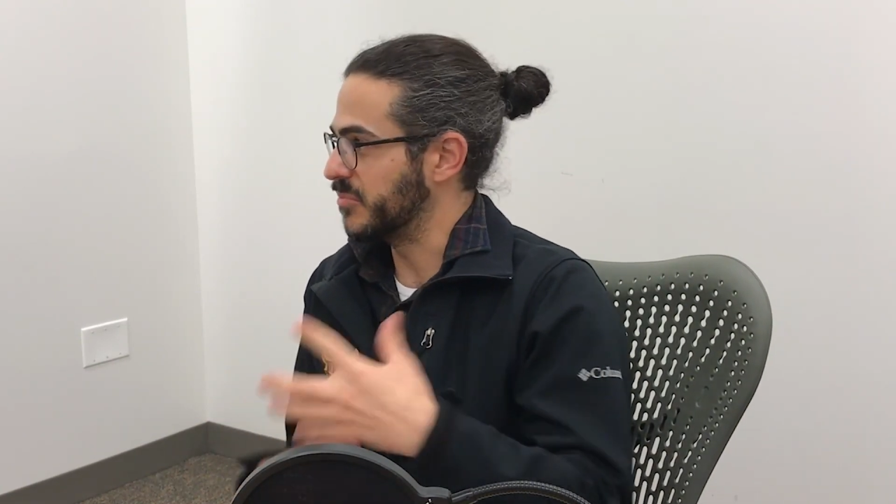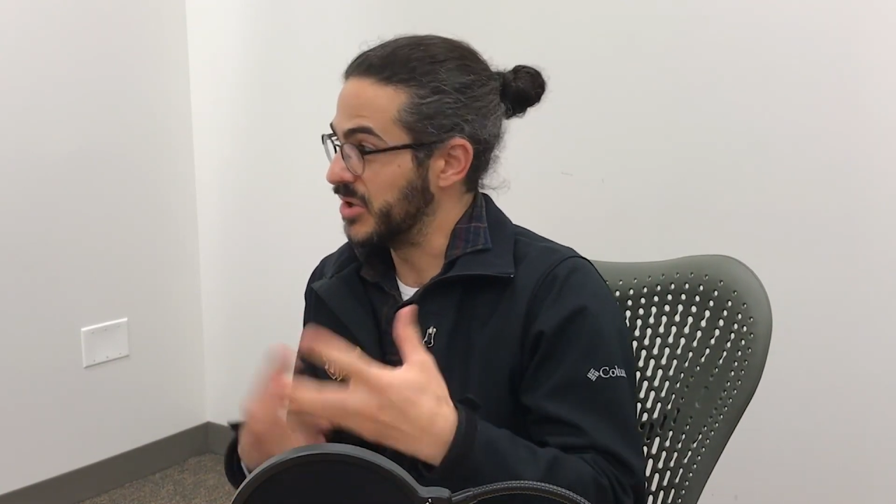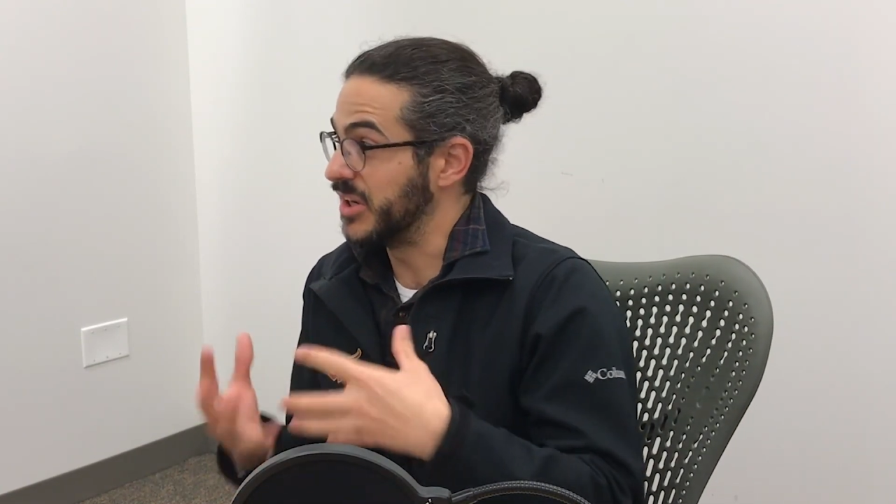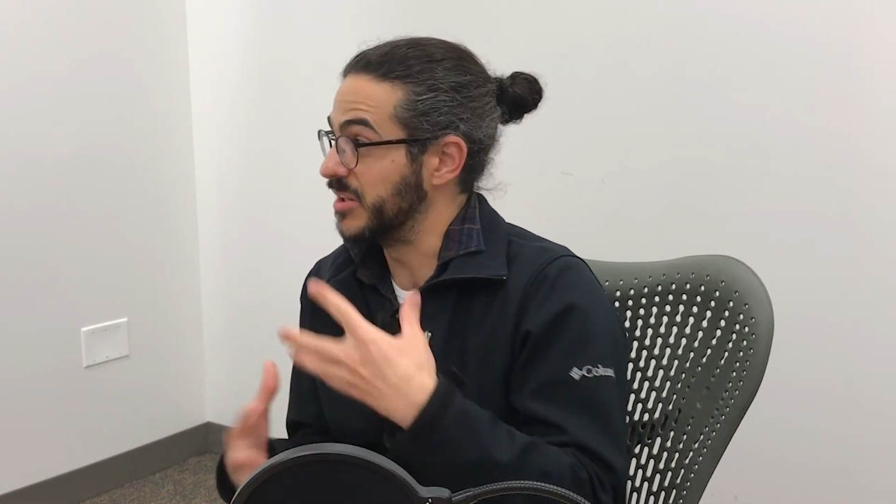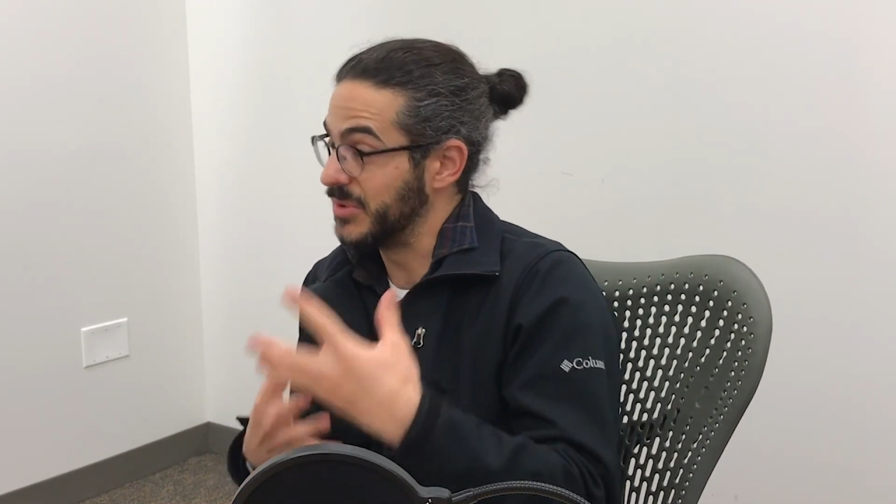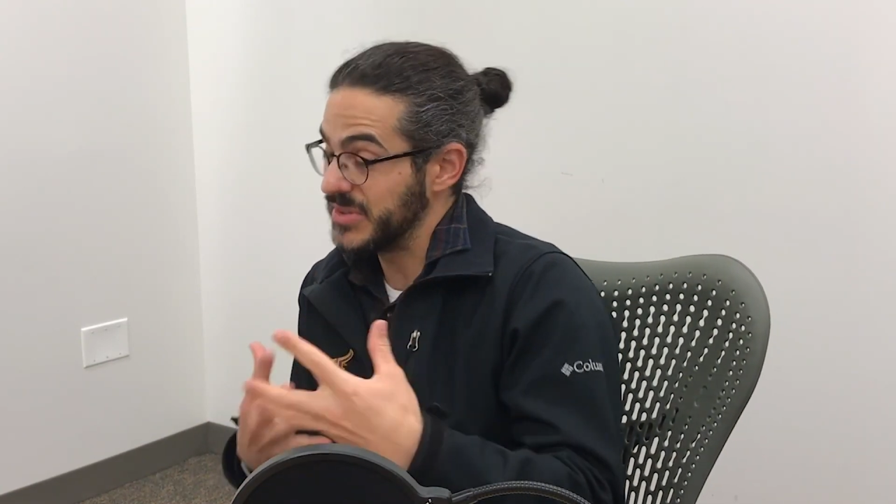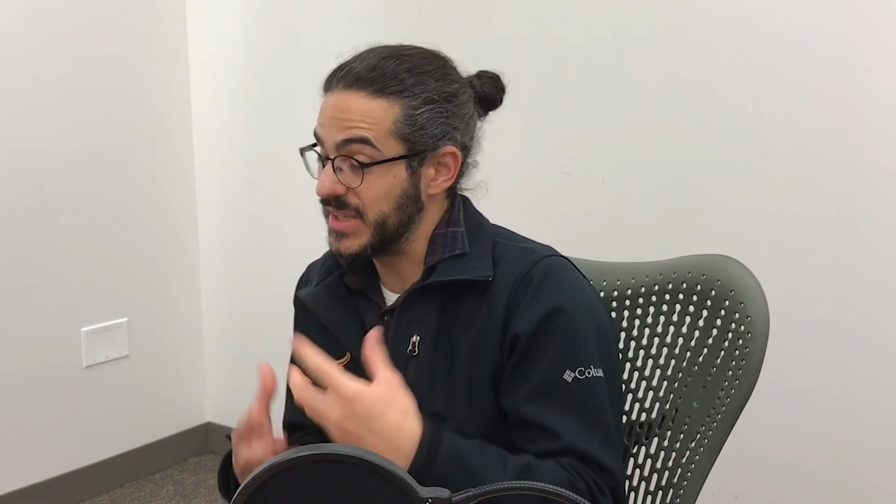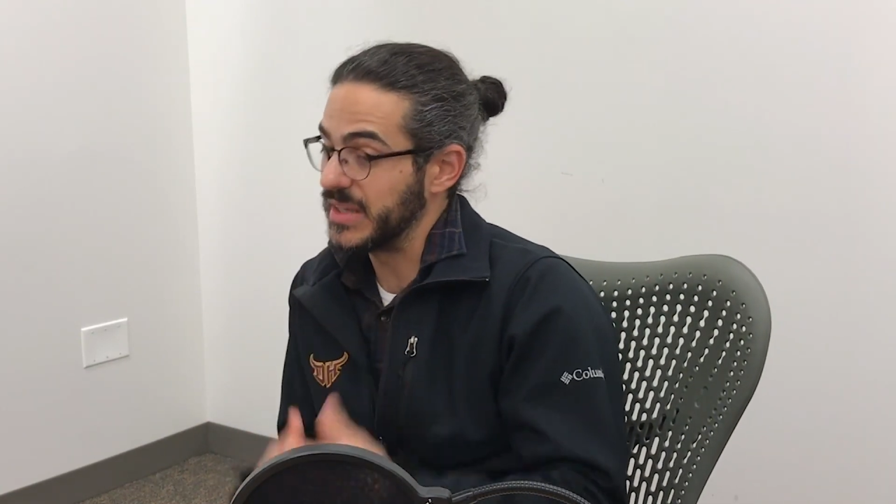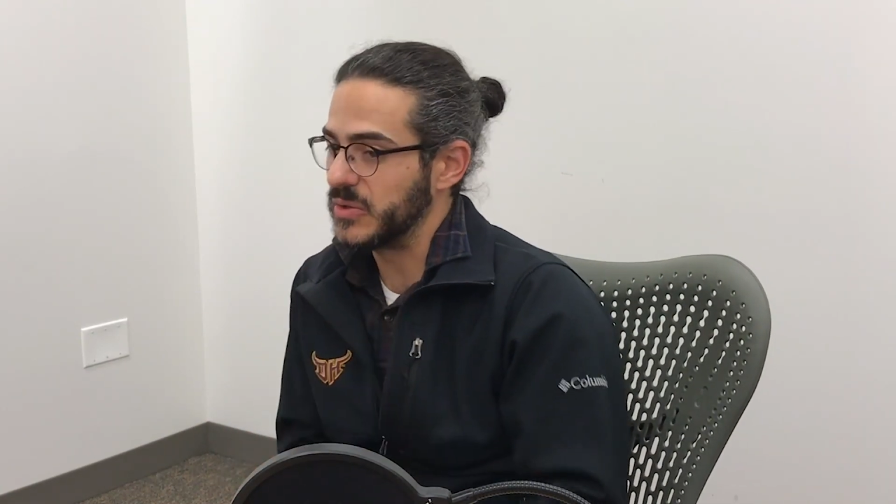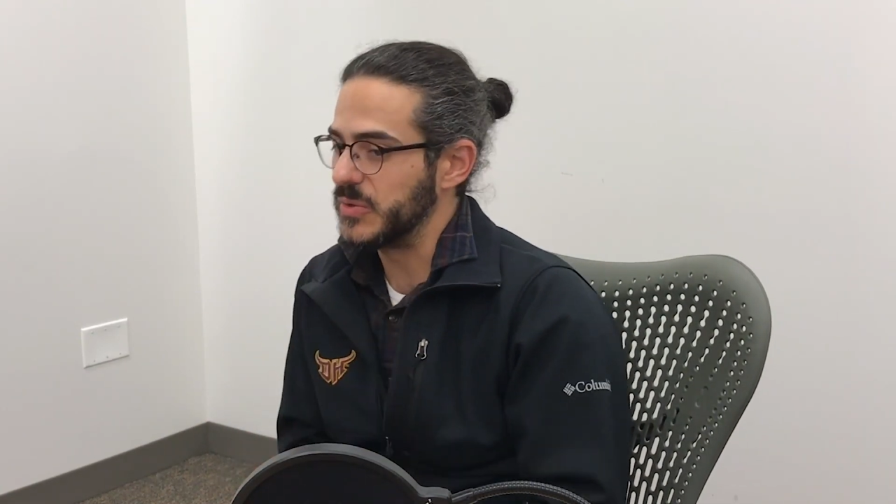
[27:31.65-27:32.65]
of predictable
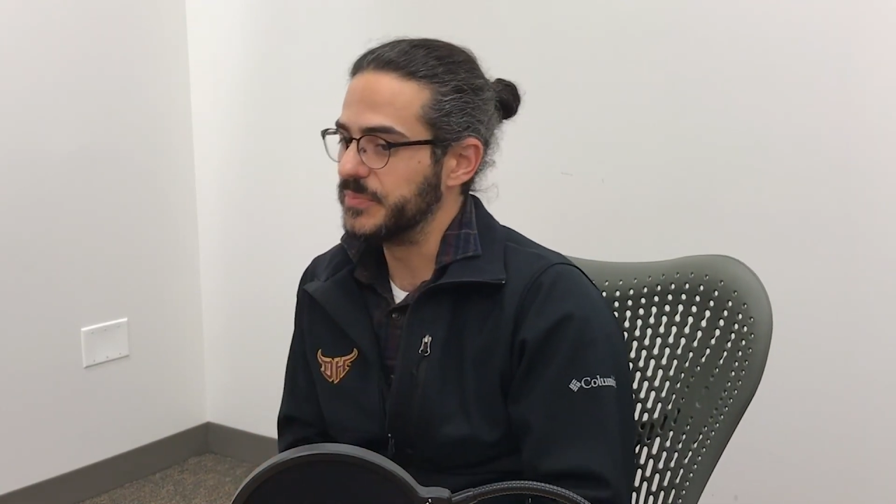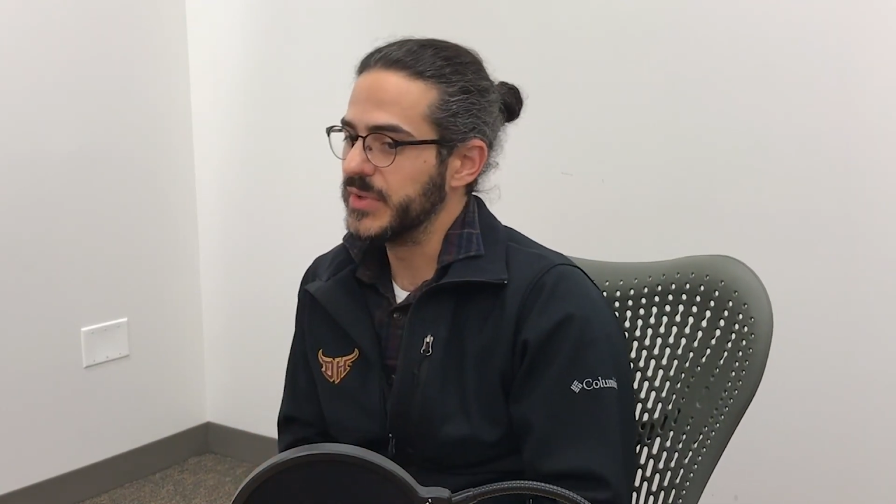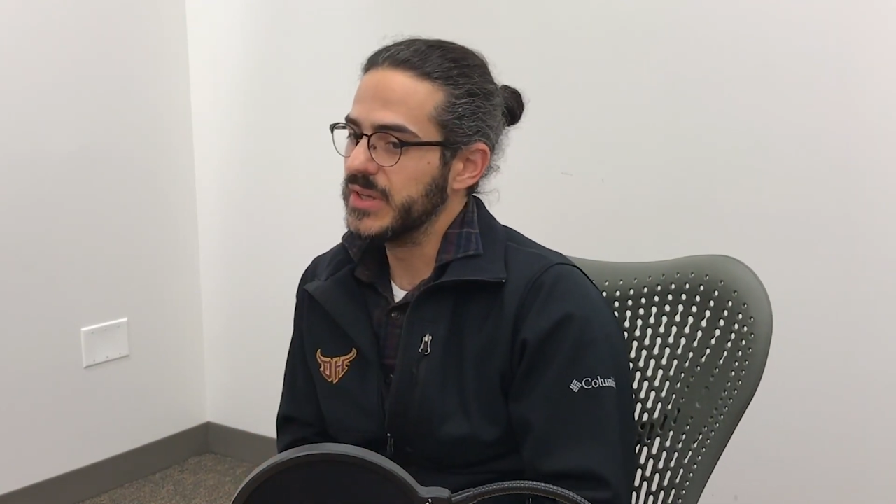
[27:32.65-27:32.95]
cycle.